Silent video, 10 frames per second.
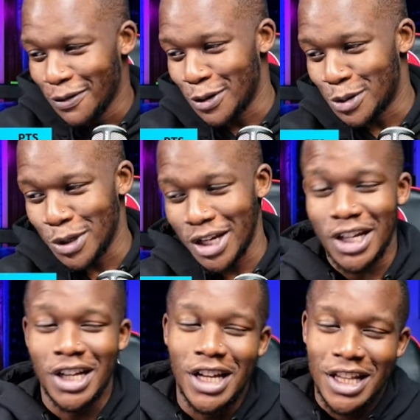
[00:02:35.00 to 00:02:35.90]
for
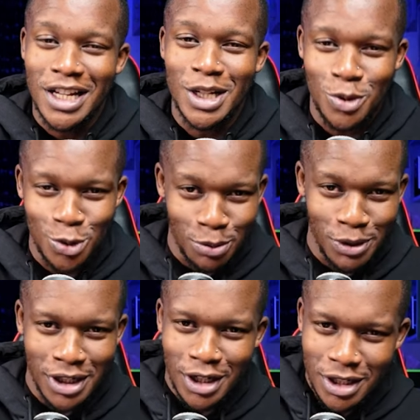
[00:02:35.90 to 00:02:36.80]
today. That is what will
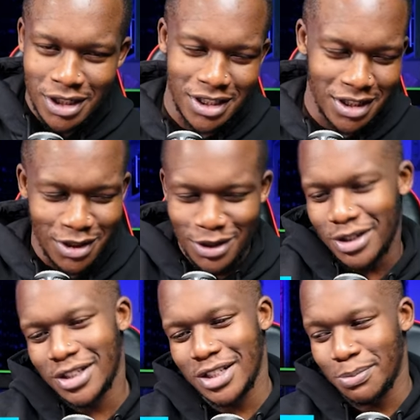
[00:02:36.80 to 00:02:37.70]
be
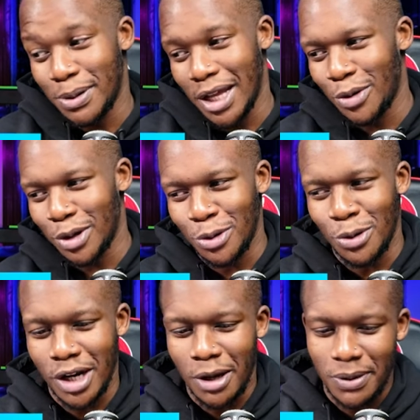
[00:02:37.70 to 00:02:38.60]
playing when
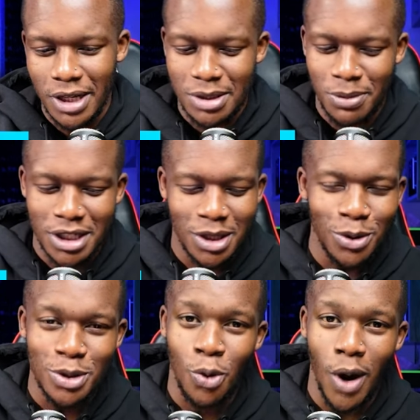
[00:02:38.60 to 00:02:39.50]
Cucurella plays, but he
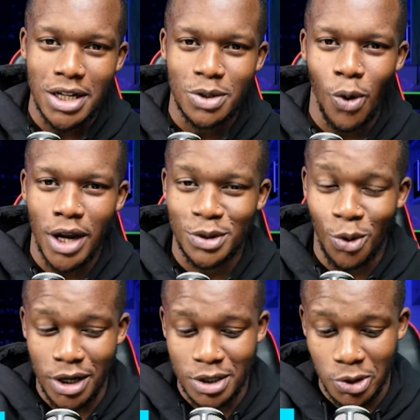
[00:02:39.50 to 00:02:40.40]
was quite
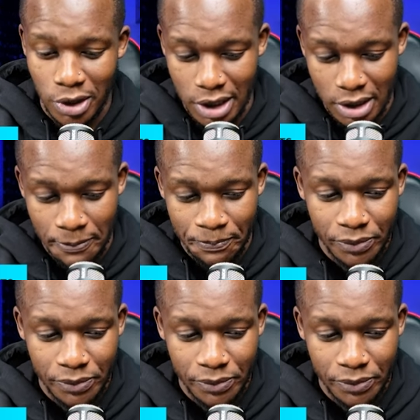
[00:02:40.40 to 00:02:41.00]
solid.